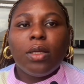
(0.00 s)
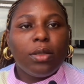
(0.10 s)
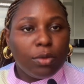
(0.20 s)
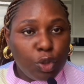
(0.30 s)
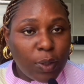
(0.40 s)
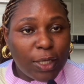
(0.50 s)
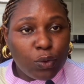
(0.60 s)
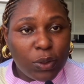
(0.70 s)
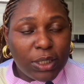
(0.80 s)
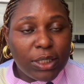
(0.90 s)
You can do
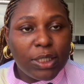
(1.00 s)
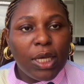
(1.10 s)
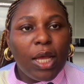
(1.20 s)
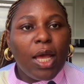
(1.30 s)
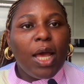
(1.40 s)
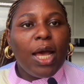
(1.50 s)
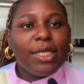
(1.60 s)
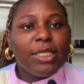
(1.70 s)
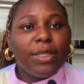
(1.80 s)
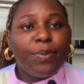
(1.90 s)
this as
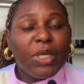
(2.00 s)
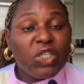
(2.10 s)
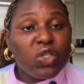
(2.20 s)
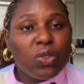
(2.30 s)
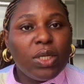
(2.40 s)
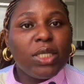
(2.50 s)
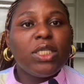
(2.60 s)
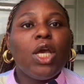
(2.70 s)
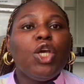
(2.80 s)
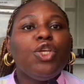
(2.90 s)
a PhD student.
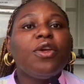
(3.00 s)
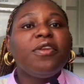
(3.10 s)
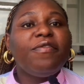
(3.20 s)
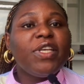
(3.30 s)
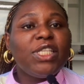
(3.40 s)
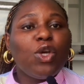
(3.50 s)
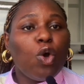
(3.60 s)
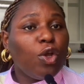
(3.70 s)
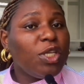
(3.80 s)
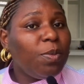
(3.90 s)
Your university or
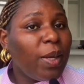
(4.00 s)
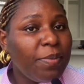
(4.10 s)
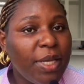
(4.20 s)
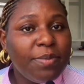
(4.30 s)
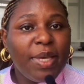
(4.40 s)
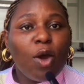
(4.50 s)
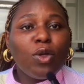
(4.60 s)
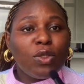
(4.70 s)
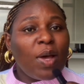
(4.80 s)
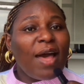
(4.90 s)
your department may
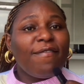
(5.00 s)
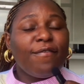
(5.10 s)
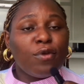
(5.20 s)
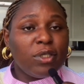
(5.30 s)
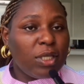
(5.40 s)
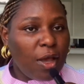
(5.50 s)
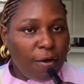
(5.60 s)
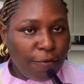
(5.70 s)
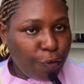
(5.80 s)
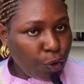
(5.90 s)
also have funds
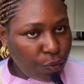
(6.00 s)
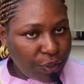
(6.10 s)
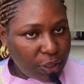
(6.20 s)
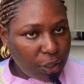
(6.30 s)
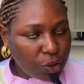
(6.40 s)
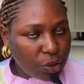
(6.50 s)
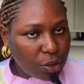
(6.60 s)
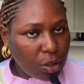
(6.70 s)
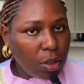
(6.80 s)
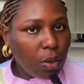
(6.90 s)
for your research.
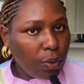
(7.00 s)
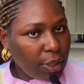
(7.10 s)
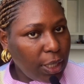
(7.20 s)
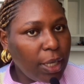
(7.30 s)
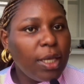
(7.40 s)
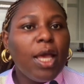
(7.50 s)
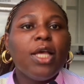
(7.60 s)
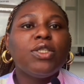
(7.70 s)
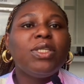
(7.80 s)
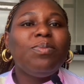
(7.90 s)
Okay,
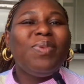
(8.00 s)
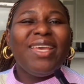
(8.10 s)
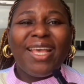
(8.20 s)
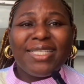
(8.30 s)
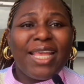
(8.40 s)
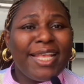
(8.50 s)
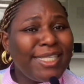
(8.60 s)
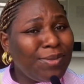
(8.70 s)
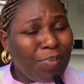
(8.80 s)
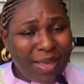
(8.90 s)
so the biggest
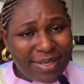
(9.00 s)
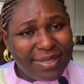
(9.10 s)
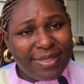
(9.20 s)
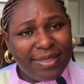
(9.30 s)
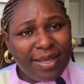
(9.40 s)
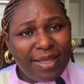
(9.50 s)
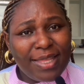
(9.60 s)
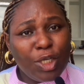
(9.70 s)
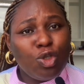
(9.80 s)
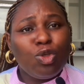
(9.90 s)
expense that
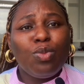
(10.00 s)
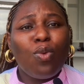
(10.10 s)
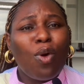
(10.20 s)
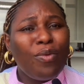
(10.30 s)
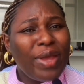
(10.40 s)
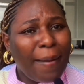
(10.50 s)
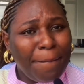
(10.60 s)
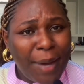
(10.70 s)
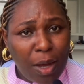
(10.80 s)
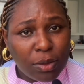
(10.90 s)
you should worry
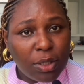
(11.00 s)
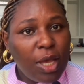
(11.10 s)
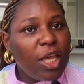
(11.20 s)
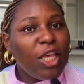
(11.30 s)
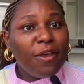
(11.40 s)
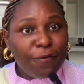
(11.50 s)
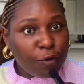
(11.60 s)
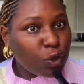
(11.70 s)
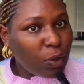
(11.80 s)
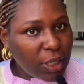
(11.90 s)
about if you're
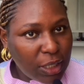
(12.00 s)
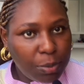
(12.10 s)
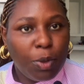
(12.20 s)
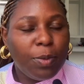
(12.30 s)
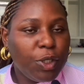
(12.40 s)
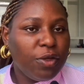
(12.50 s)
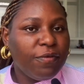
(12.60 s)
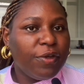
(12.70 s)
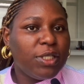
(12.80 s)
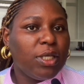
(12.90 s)
studying in a public
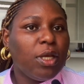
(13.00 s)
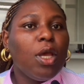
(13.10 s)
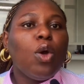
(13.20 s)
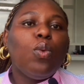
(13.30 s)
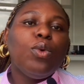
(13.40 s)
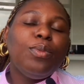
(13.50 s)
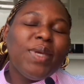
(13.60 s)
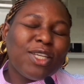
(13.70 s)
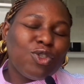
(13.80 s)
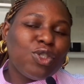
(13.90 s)
university will be
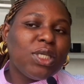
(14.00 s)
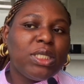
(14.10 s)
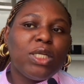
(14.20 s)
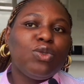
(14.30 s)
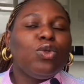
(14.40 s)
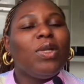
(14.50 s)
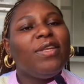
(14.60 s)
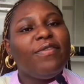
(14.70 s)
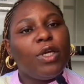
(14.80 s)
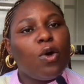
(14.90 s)
associated to your
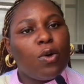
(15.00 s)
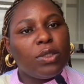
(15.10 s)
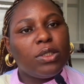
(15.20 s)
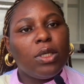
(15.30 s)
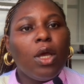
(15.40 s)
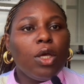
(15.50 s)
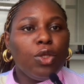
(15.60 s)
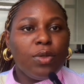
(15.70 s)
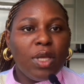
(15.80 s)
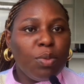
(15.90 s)
living cost, your
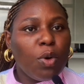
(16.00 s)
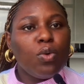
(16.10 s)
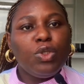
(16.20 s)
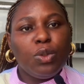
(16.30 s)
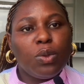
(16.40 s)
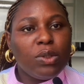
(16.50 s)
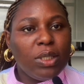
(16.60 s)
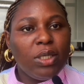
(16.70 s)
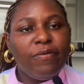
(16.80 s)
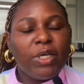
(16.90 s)
neighborhood you want to
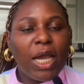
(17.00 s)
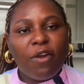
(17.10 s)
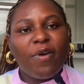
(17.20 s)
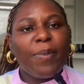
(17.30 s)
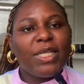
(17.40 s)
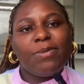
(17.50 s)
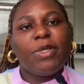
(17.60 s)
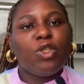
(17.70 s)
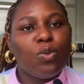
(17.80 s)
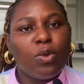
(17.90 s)
live, the kind of apartment
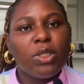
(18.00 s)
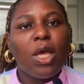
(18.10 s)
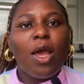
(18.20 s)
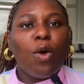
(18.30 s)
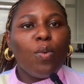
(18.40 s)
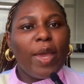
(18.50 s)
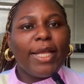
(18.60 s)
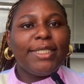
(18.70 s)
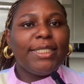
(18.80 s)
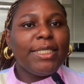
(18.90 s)
you want, where
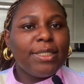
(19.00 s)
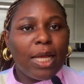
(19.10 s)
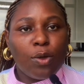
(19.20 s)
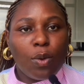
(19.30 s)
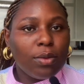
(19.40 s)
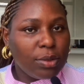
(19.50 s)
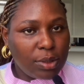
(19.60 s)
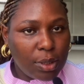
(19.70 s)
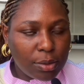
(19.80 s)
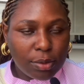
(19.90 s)
it is, and all those
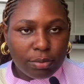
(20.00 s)
things